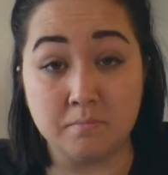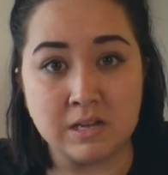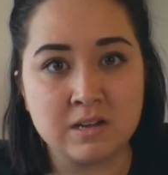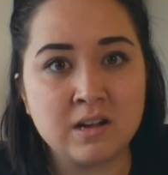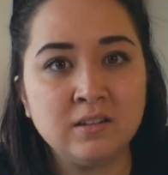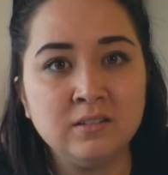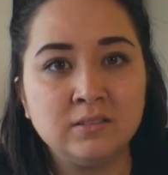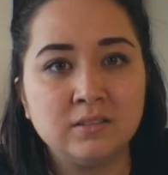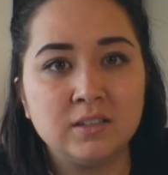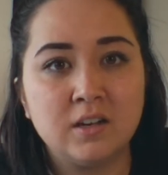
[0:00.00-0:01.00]
Mia
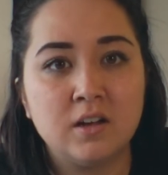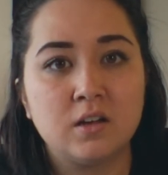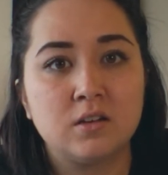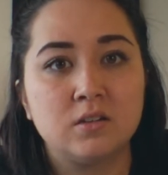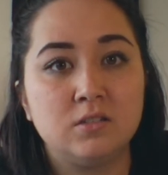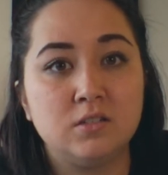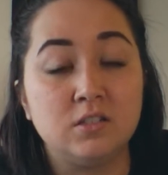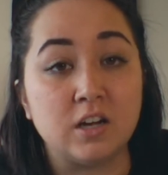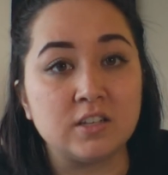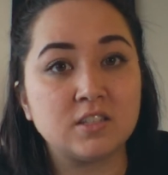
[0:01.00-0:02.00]

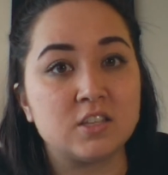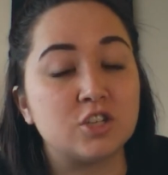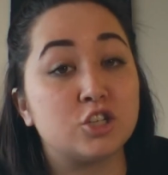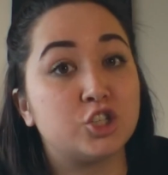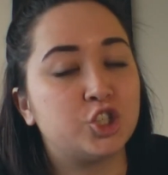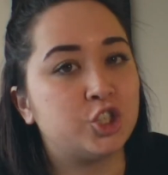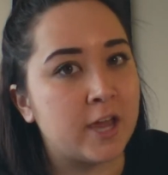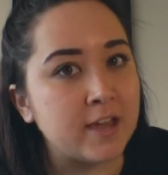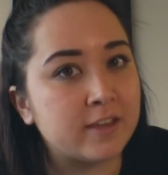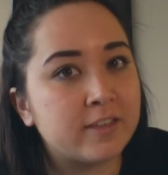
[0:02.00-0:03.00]
does this
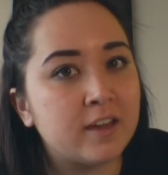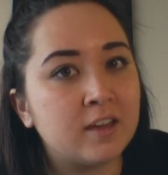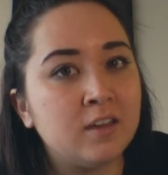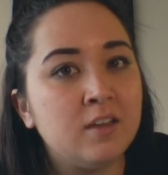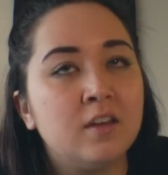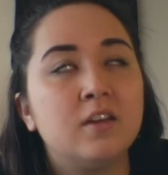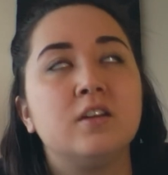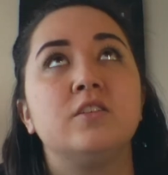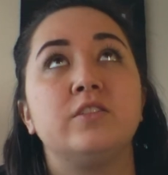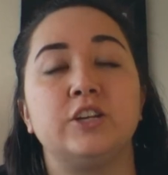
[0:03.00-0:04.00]
shake thing
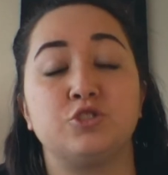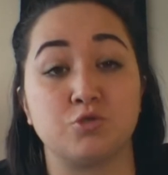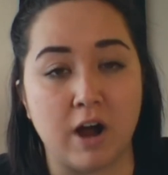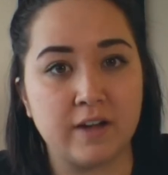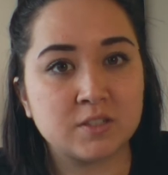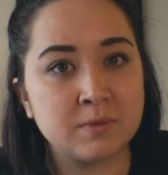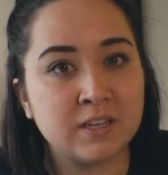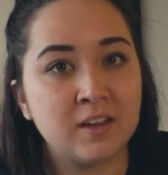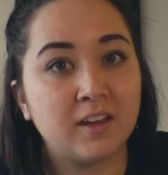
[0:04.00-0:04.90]
that drives me